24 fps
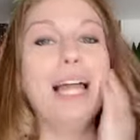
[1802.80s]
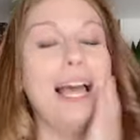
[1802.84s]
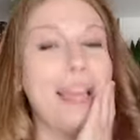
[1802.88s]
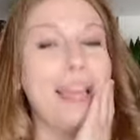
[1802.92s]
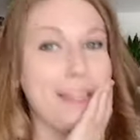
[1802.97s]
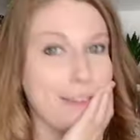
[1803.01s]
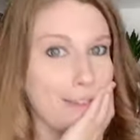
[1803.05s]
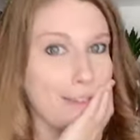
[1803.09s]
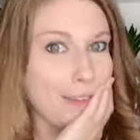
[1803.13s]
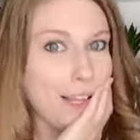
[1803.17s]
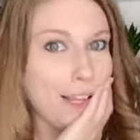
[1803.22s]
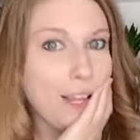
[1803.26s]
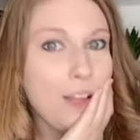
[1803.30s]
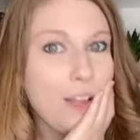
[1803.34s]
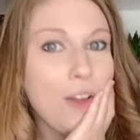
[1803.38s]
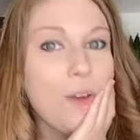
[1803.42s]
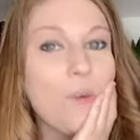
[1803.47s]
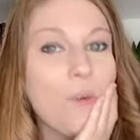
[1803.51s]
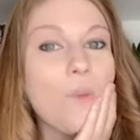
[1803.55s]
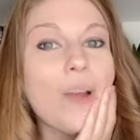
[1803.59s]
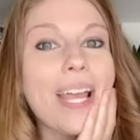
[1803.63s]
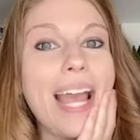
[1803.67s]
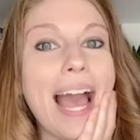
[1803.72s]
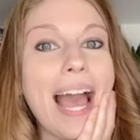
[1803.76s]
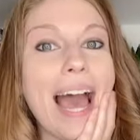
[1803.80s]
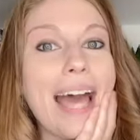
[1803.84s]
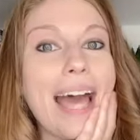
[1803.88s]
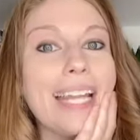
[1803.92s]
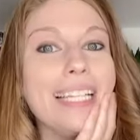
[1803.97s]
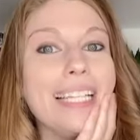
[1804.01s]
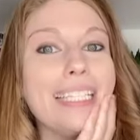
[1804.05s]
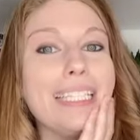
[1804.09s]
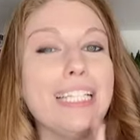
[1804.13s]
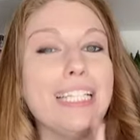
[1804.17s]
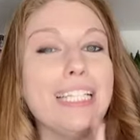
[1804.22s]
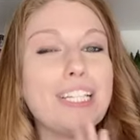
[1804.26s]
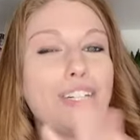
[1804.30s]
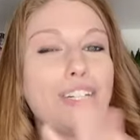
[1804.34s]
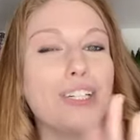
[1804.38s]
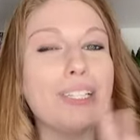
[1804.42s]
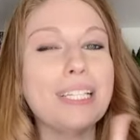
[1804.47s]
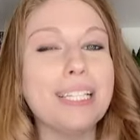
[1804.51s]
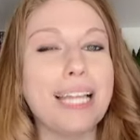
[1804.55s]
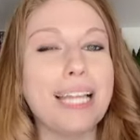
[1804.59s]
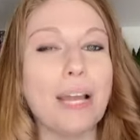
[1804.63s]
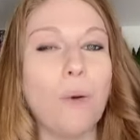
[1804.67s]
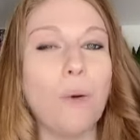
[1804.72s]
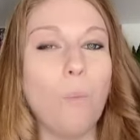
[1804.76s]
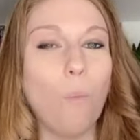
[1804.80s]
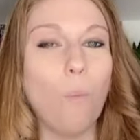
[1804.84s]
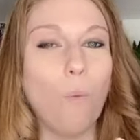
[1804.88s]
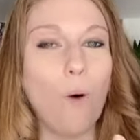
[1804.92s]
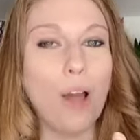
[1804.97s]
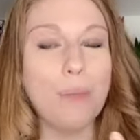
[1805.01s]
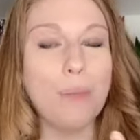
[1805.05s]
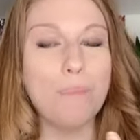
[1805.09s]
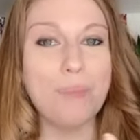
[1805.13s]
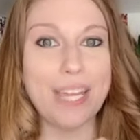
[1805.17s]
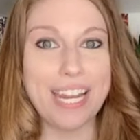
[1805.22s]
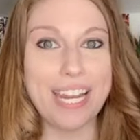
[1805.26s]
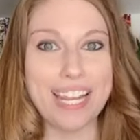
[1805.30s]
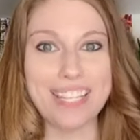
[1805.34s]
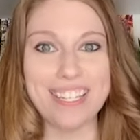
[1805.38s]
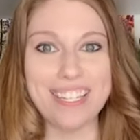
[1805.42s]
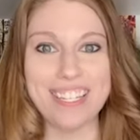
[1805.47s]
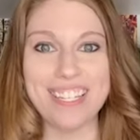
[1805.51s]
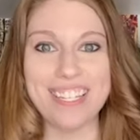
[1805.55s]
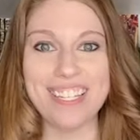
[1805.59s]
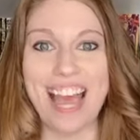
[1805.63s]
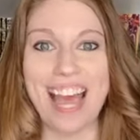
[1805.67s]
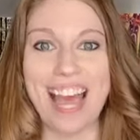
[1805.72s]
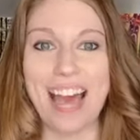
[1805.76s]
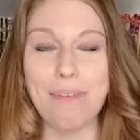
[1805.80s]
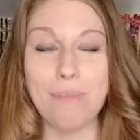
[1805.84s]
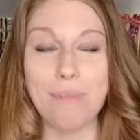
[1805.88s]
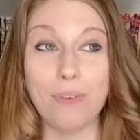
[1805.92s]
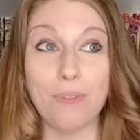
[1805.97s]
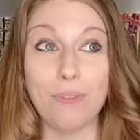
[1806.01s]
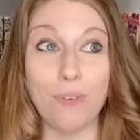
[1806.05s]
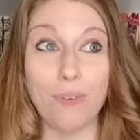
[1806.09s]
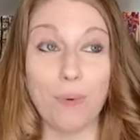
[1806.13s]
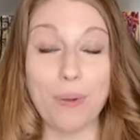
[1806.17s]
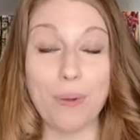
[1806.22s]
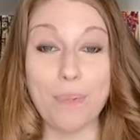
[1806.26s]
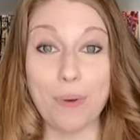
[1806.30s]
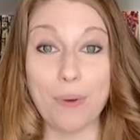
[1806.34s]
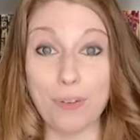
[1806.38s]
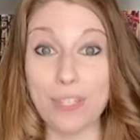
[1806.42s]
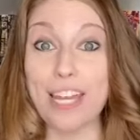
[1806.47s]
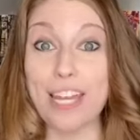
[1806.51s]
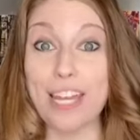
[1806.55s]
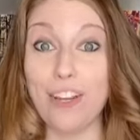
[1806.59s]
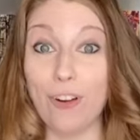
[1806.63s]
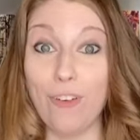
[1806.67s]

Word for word: like we had literally like one minute to chat before we both had